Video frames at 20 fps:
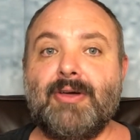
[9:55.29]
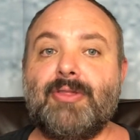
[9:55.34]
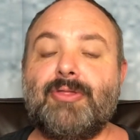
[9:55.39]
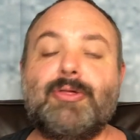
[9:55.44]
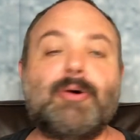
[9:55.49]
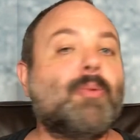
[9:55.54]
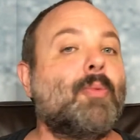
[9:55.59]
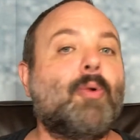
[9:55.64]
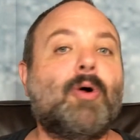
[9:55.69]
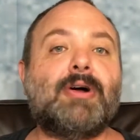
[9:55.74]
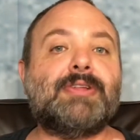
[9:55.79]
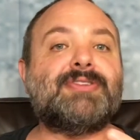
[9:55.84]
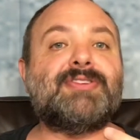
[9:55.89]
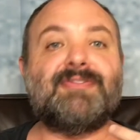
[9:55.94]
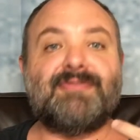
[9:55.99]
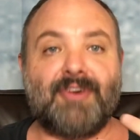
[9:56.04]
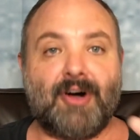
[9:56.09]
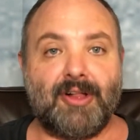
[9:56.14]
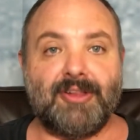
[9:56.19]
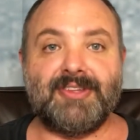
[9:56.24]
that want to
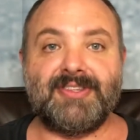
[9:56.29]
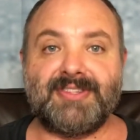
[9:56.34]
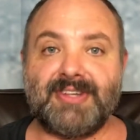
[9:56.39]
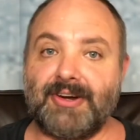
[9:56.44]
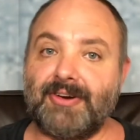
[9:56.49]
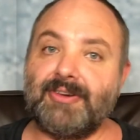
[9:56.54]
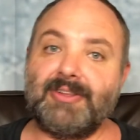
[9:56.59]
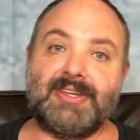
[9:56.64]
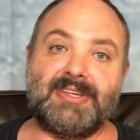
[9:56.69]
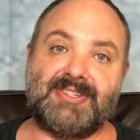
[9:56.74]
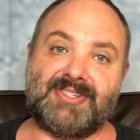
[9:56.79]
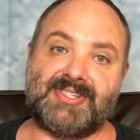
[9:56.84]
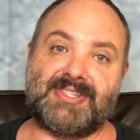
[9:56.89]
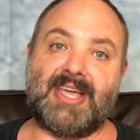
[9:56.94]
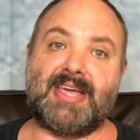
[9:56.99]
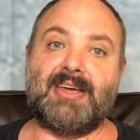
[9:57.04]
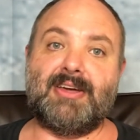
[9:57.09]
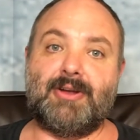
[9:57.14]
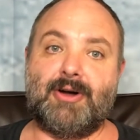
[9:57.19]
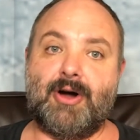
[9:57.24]
voluntarily
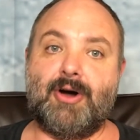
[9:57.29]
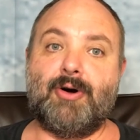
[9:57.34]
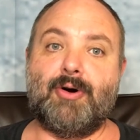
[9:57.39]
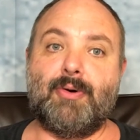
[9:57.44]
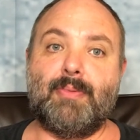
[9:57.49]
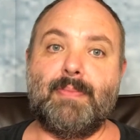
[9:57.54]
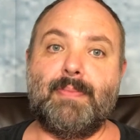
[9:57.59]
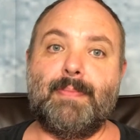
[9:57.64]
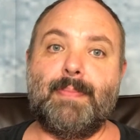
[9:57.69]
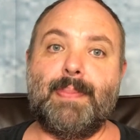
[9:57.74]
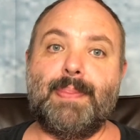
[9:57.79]
stay at home,